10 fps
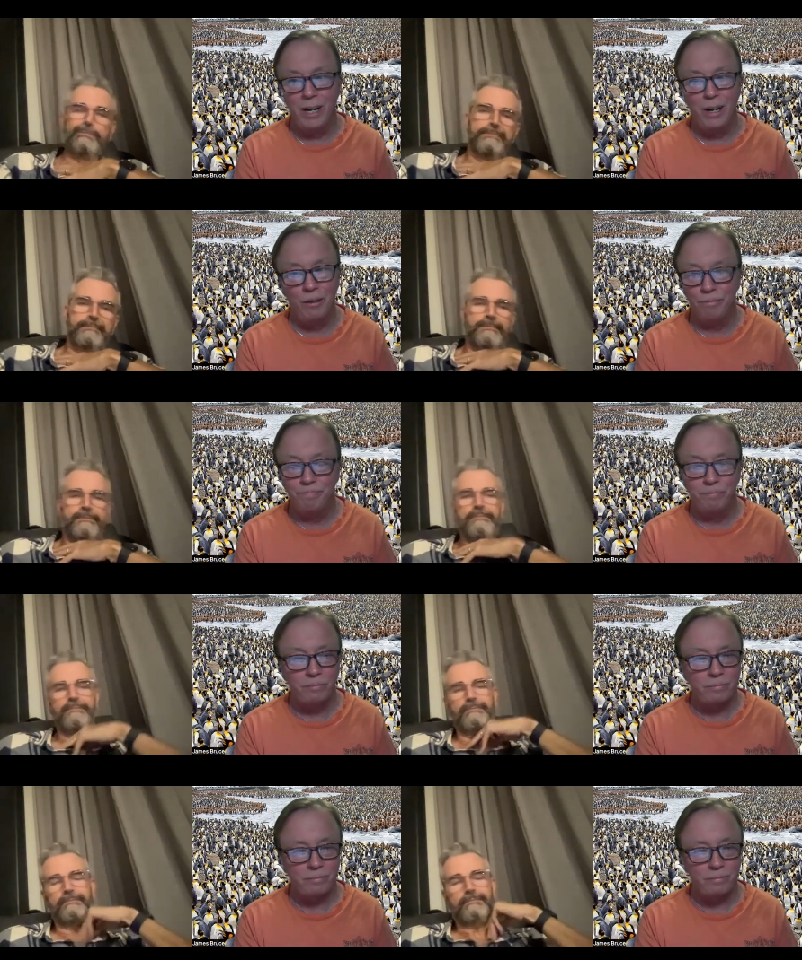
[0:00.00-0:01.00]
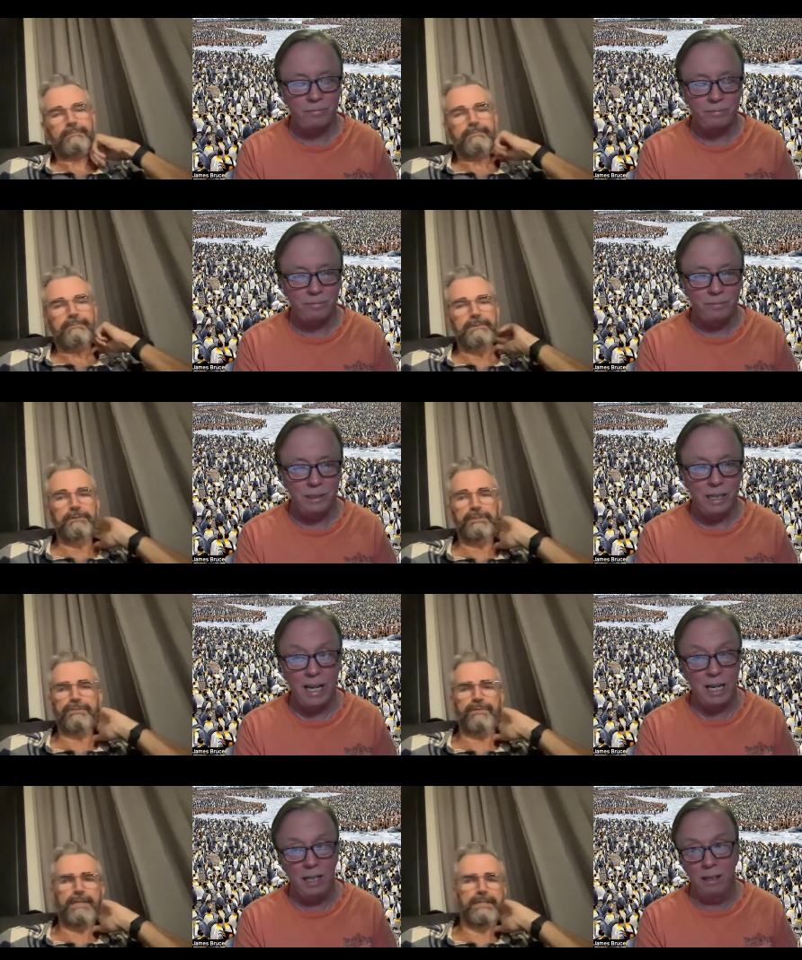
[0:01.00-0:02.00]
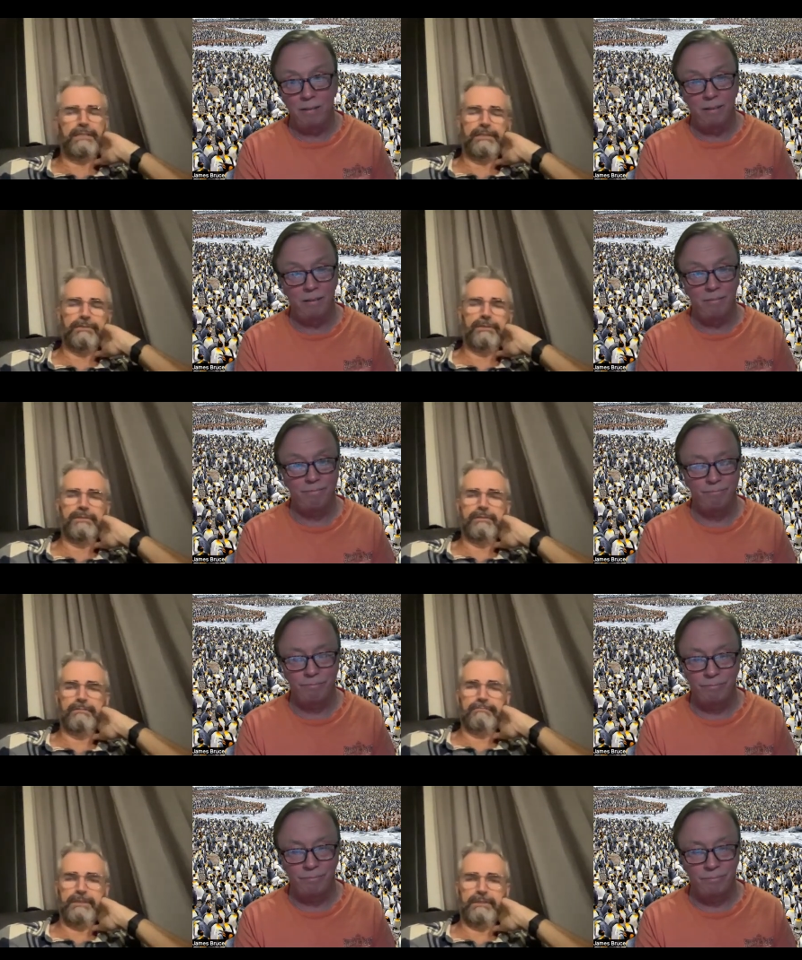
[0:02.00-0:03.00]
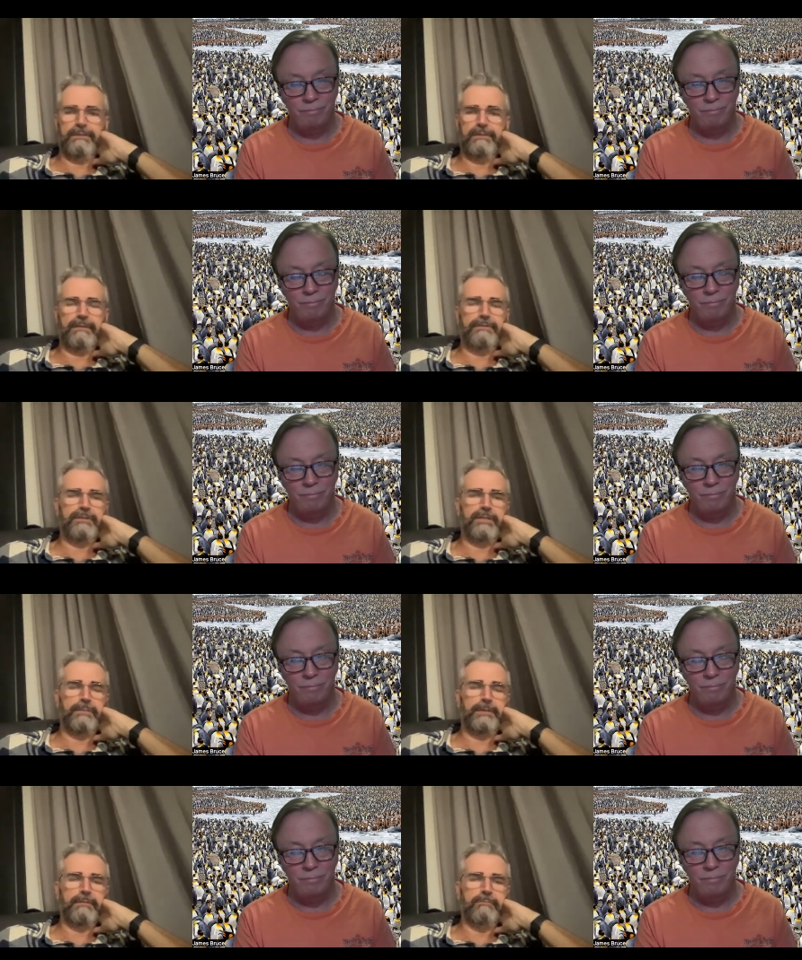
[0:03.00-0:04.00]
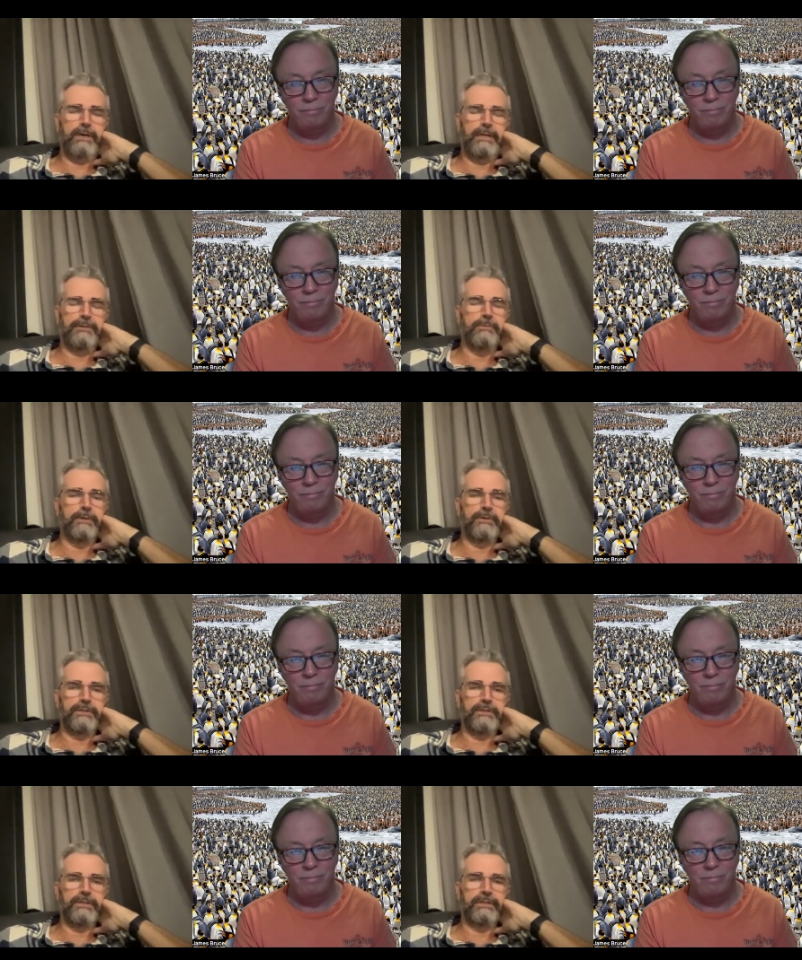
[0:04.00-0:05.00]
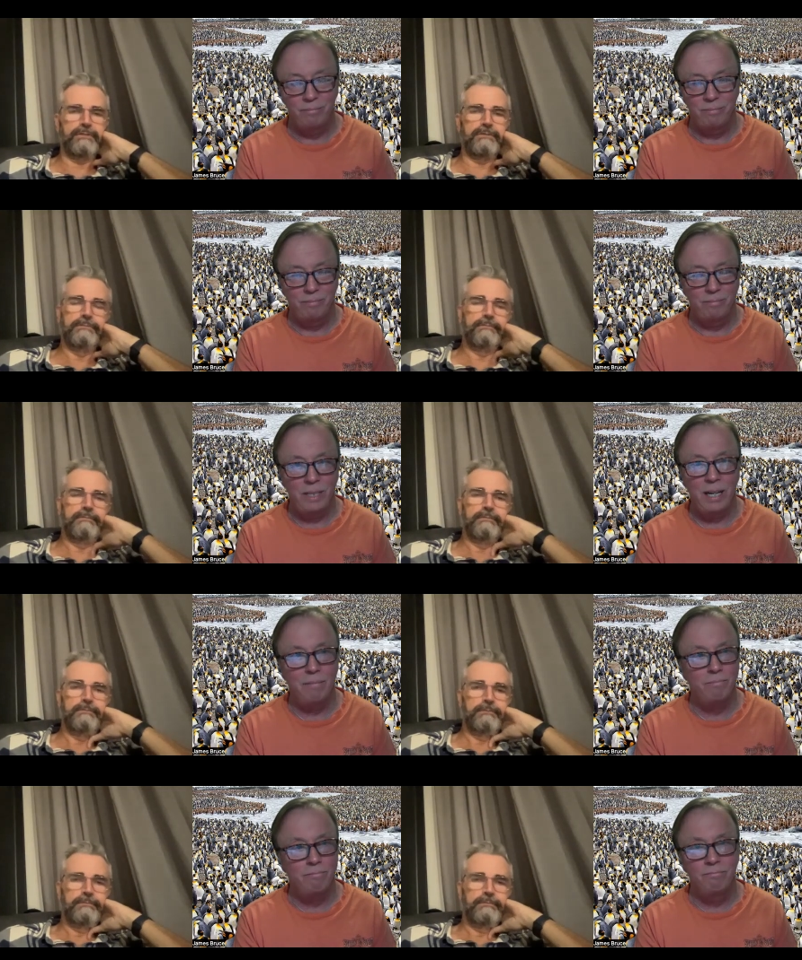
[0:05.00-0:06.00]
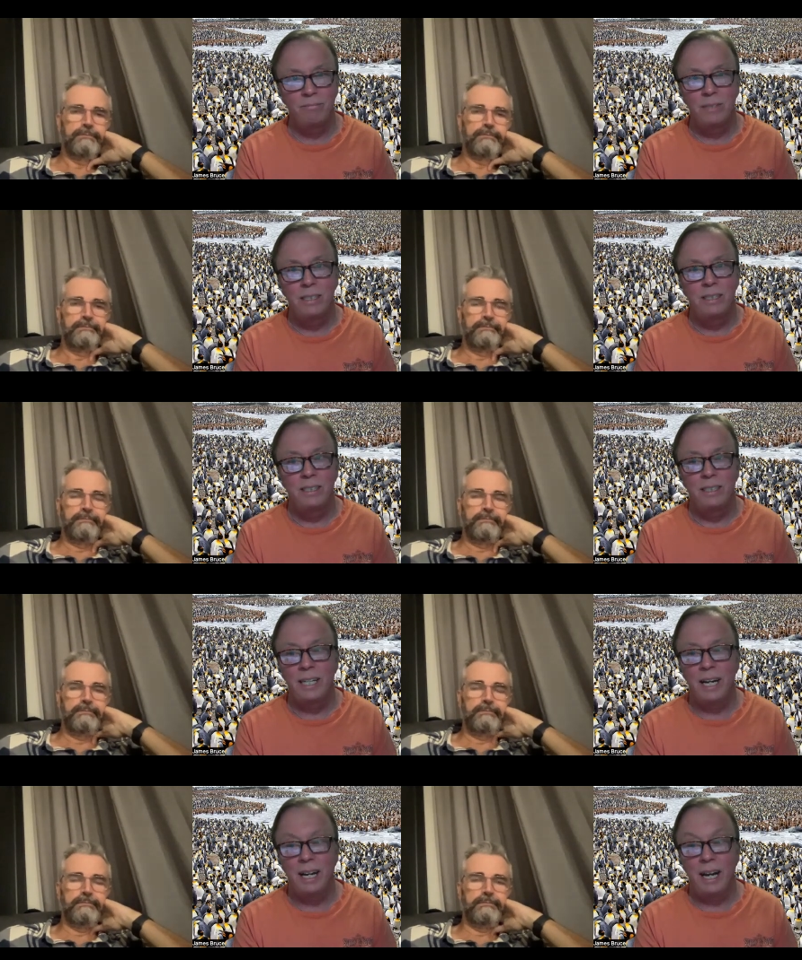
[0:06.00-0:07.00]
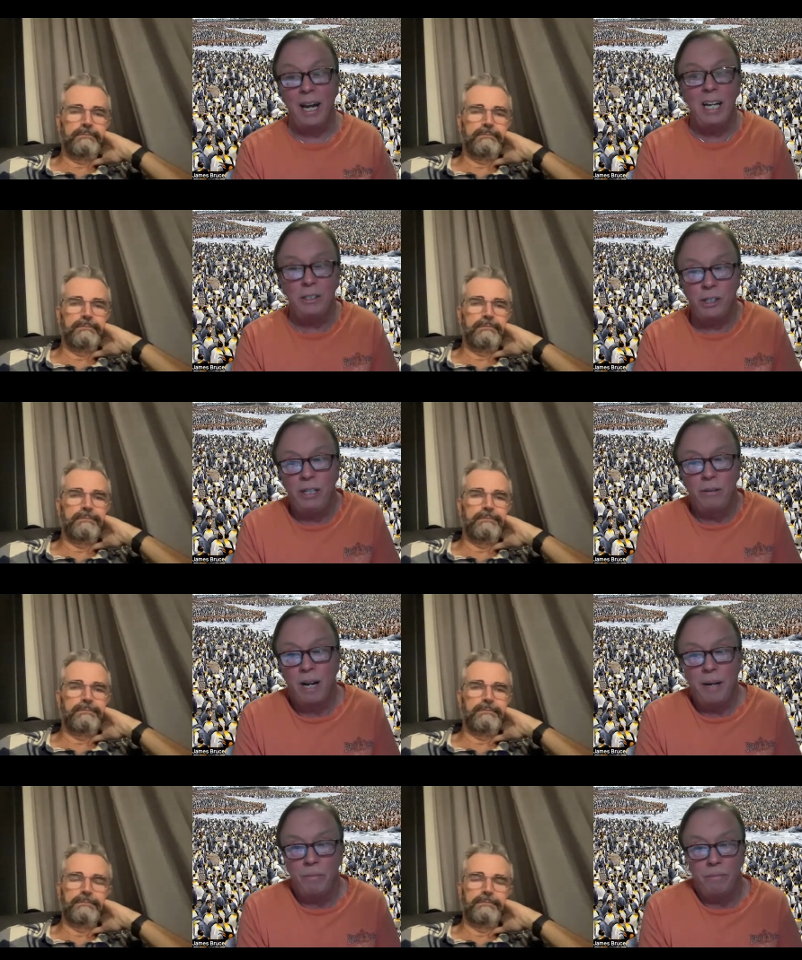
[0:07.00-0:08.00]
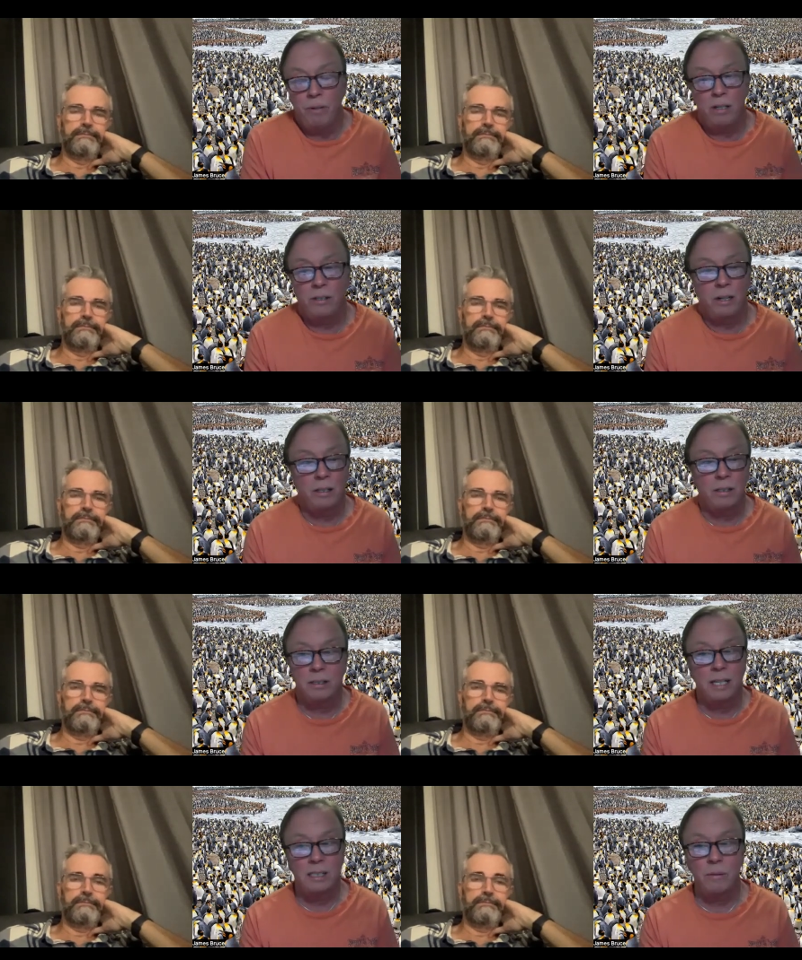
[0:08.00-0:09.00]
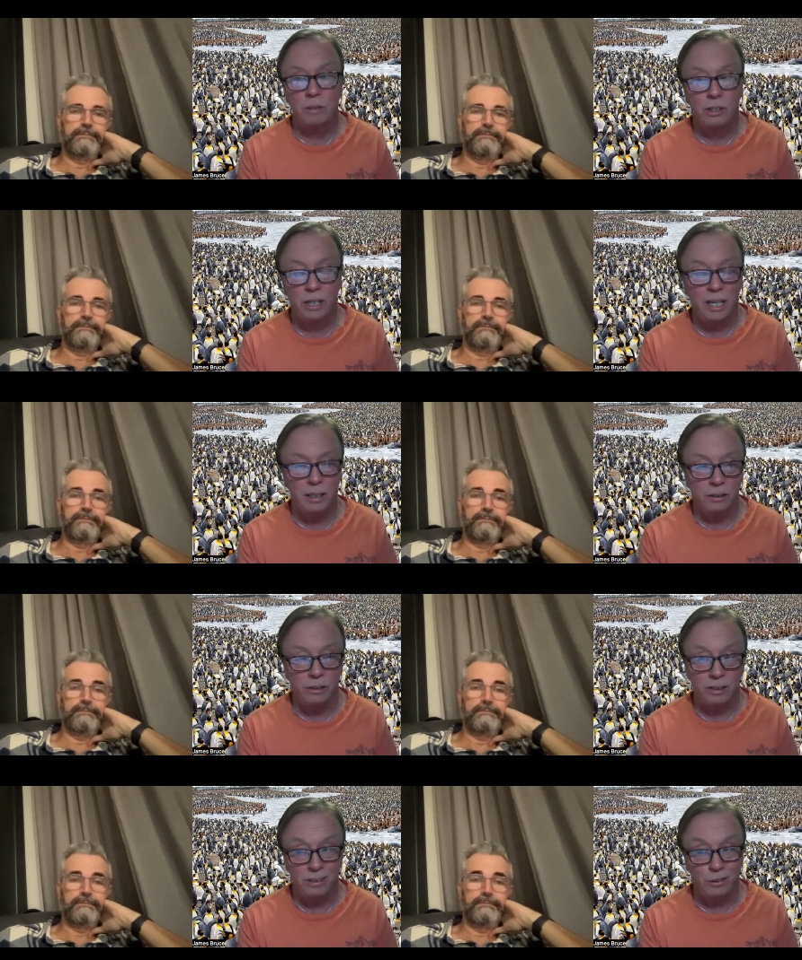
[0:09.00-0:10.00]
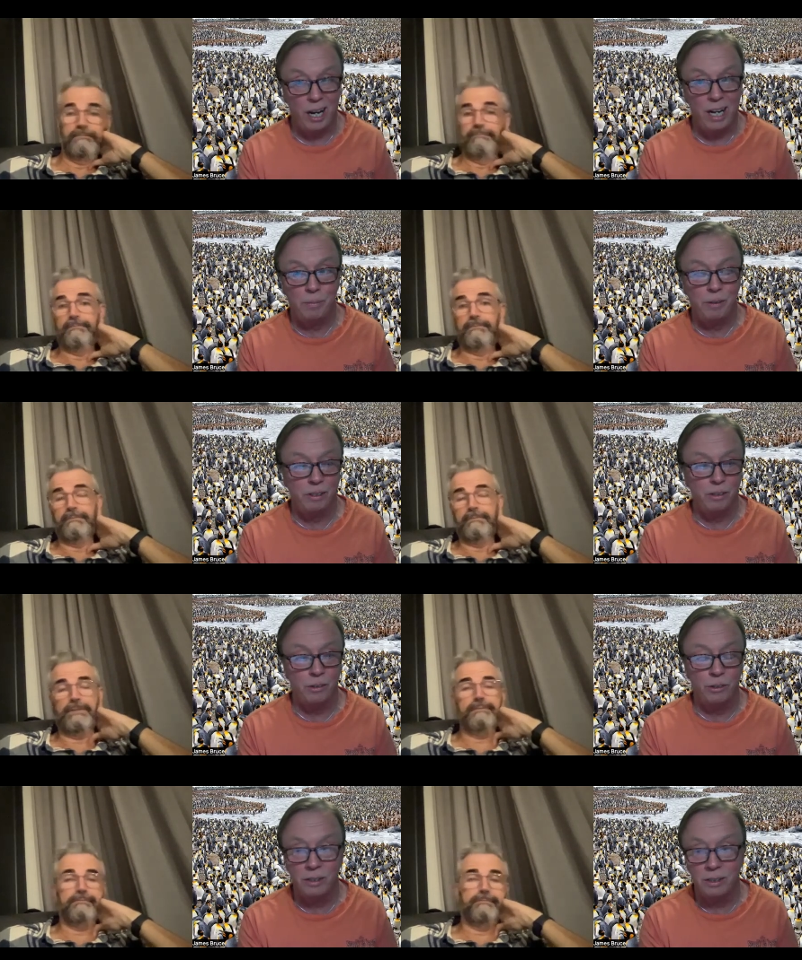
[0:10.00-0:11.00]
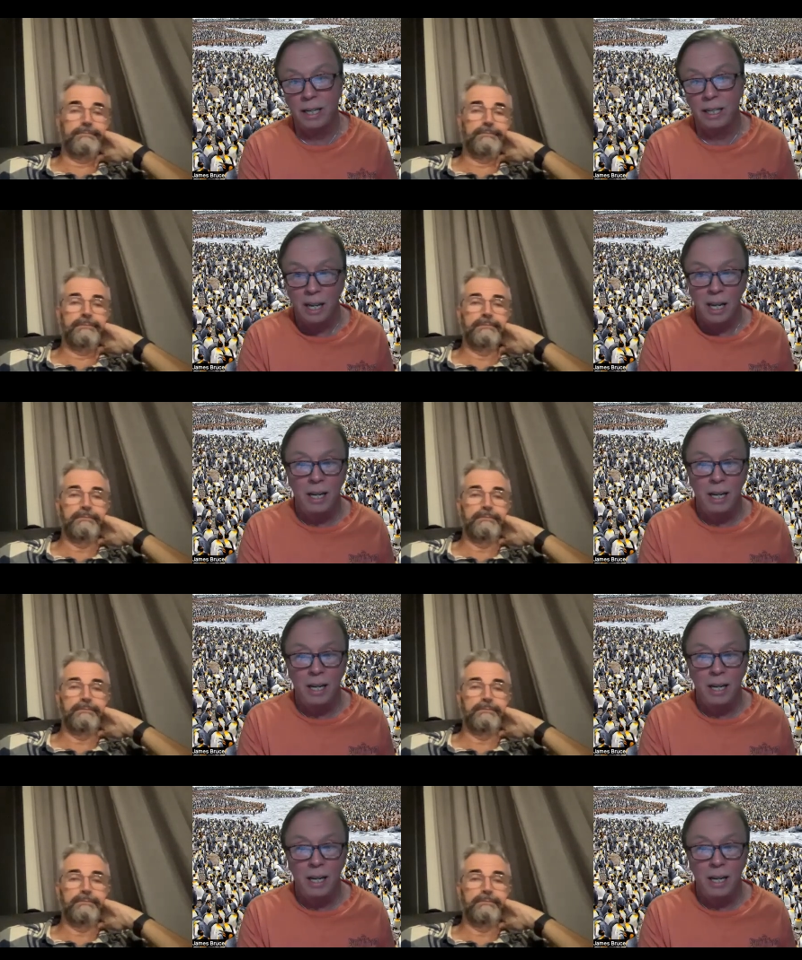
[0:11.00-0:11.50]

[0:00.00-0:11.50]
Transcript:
Speaker 1: No. Which is and fine. I, I don't, you don't have to tell me why you wrote this song.
Speaker 2: Yep. Yeah, and she didn't write her songs because that's not what she is. She's a jazz musician. She's like,